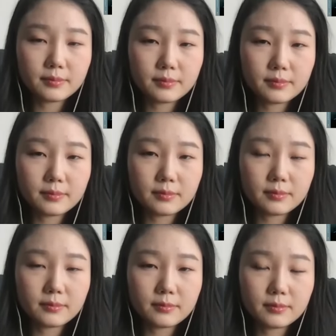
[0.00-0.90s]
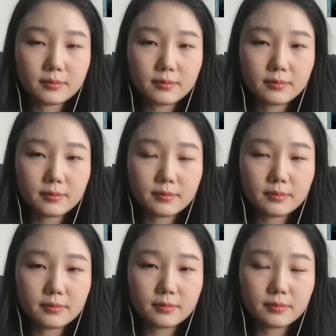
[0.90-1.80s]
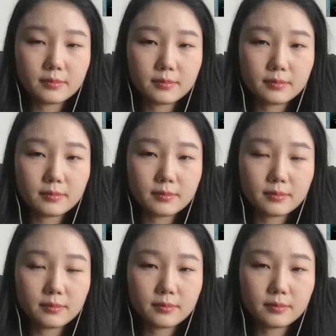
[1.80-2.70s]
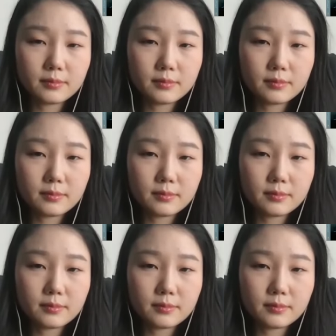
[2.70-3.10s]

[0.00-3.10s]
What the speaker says: This person isn't speaking.